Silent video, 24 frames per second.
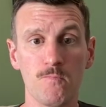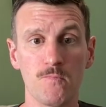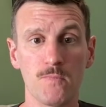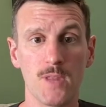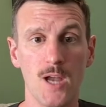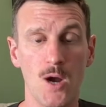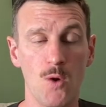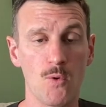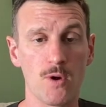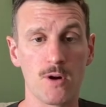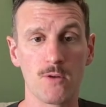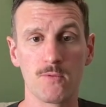I
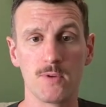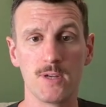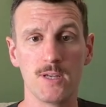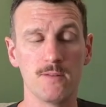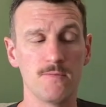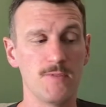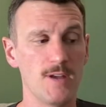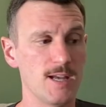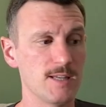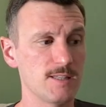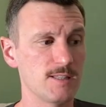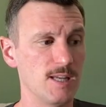want to
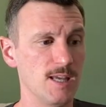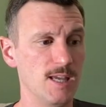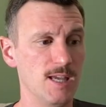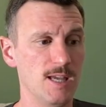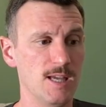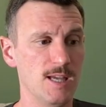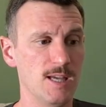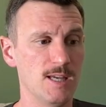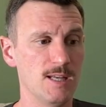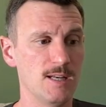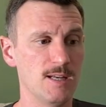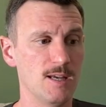reinvest
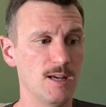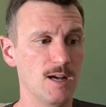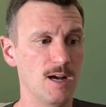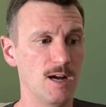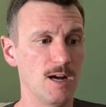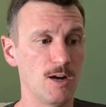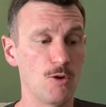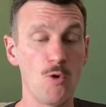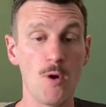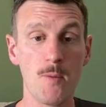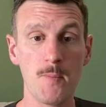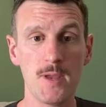in
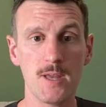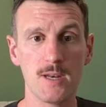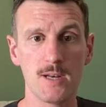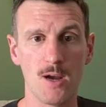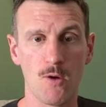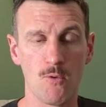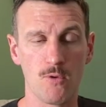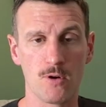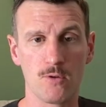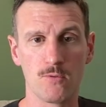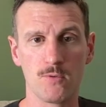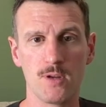equipment. I
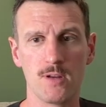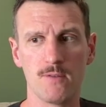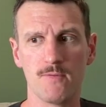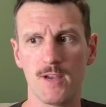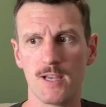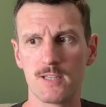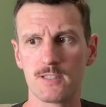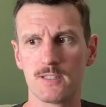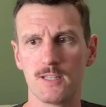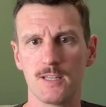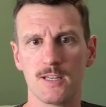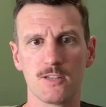want to
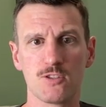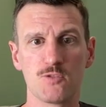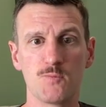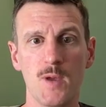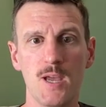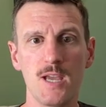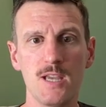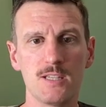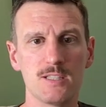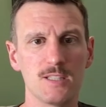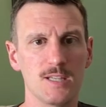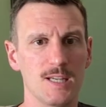reinvest in
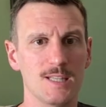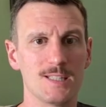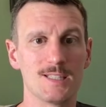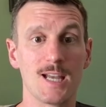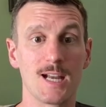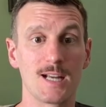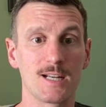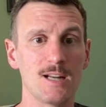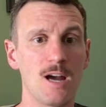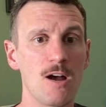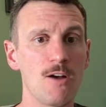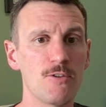space, in
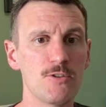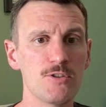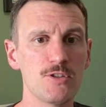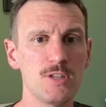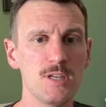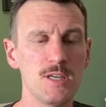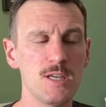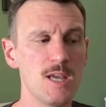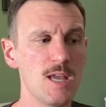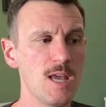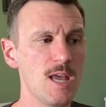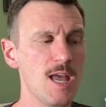technology,
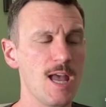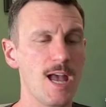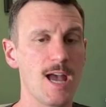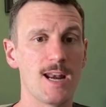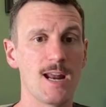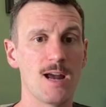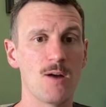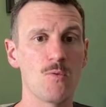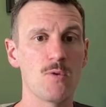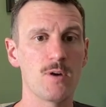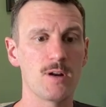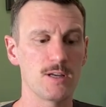and I
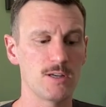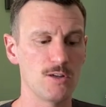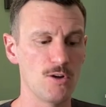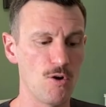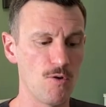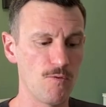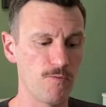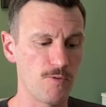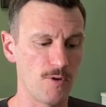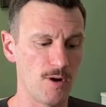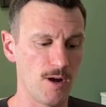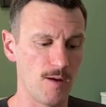want to go
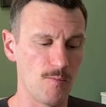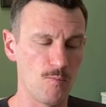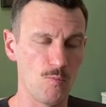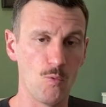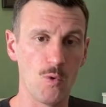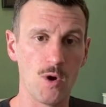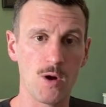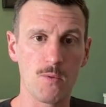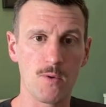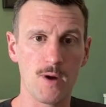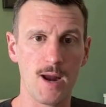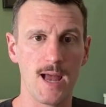from
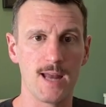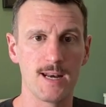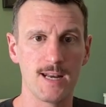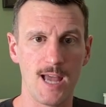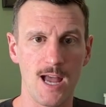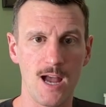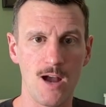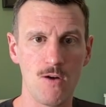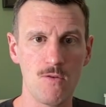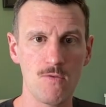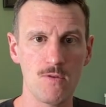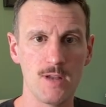where we're at
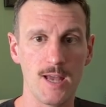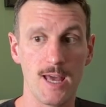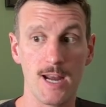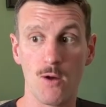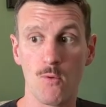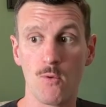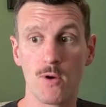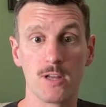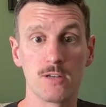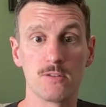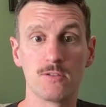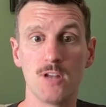now, and I
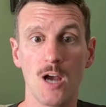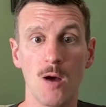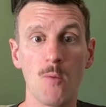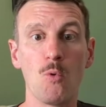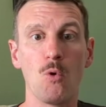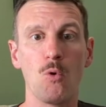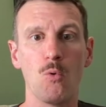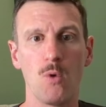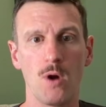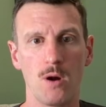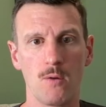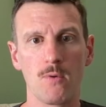want to double
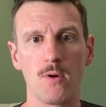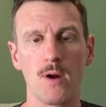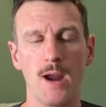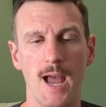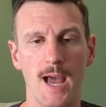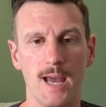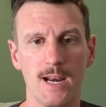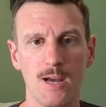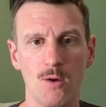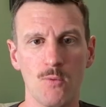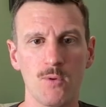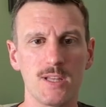where we're at.
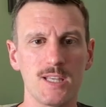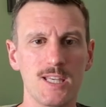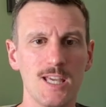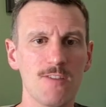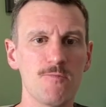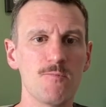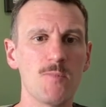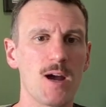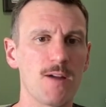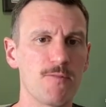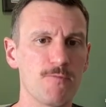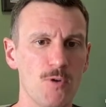I want to give
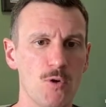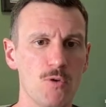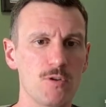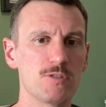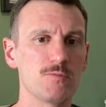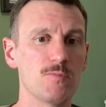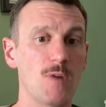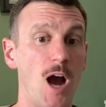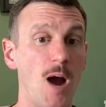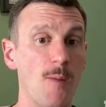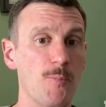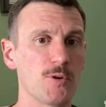my folks
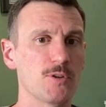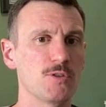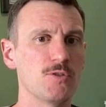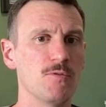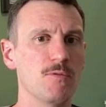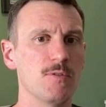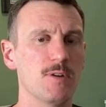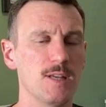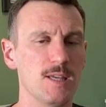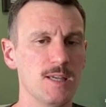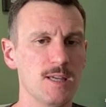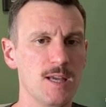
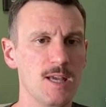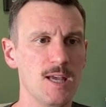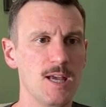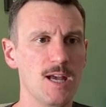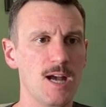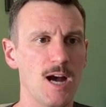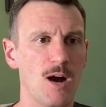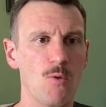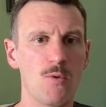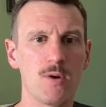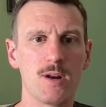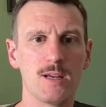opportunity.
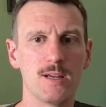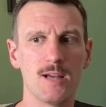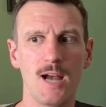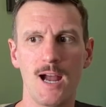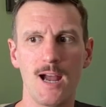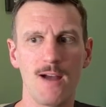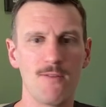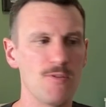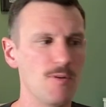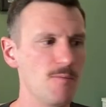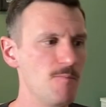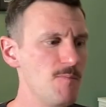I
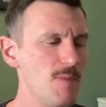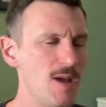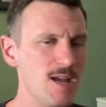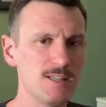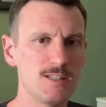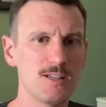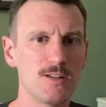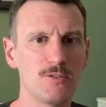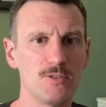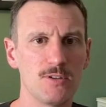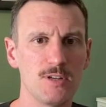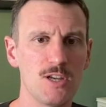have an amazing
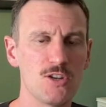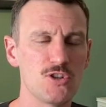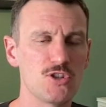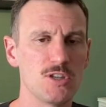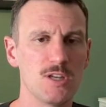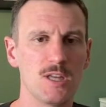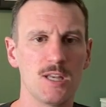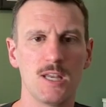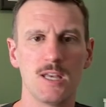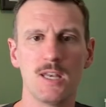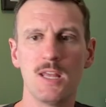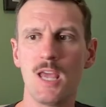
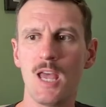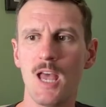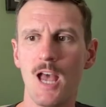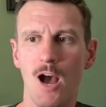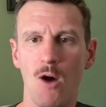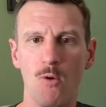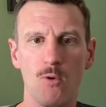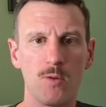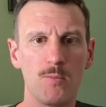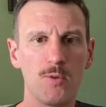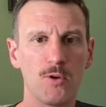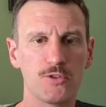clinician, and I
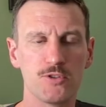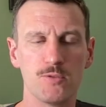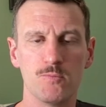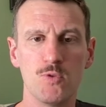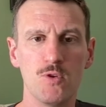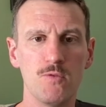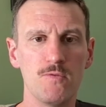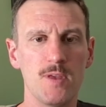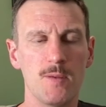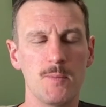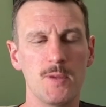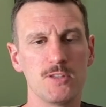want to be able to move
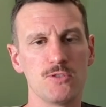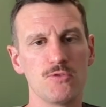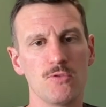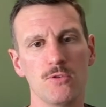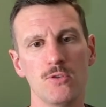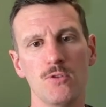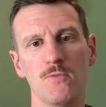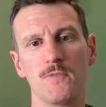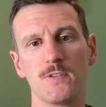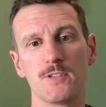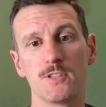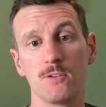them into a new
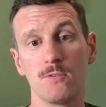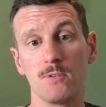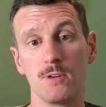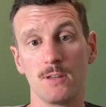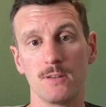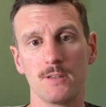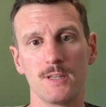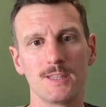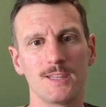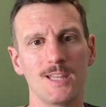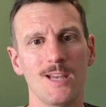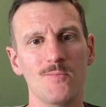facility and
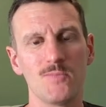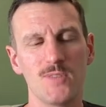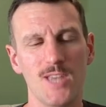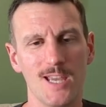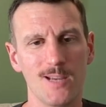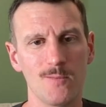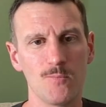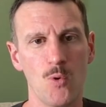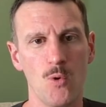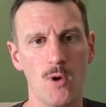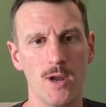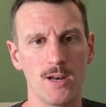let them
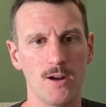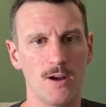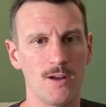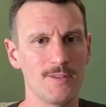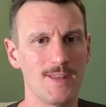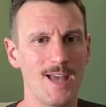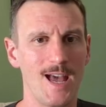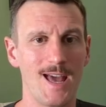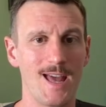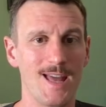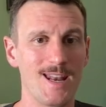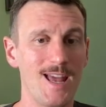take point on
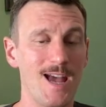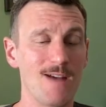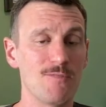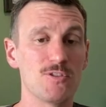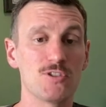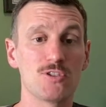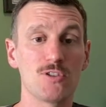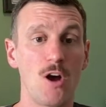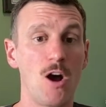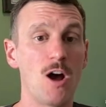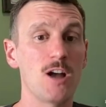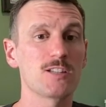that and have this
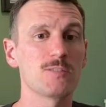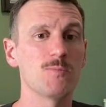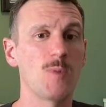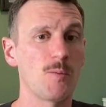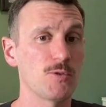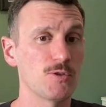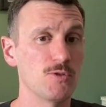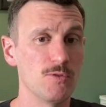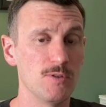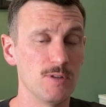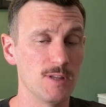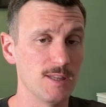awesome
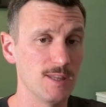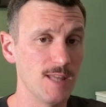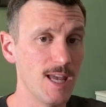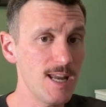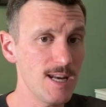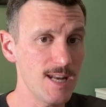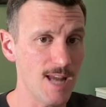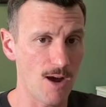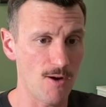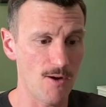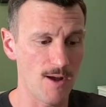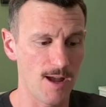opportunity that they
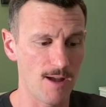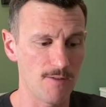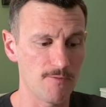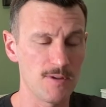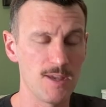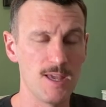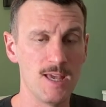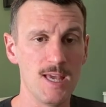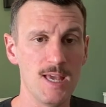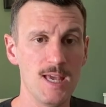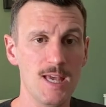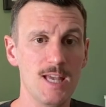now have.
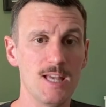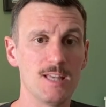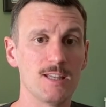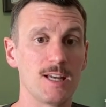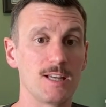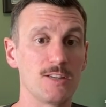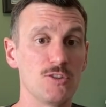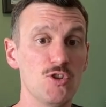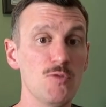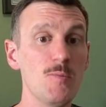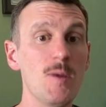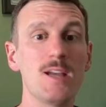
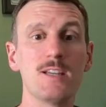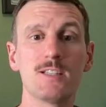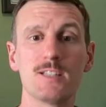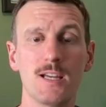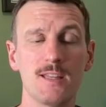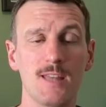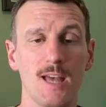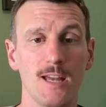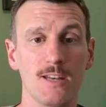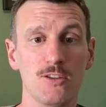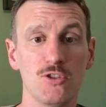Like, you may say that.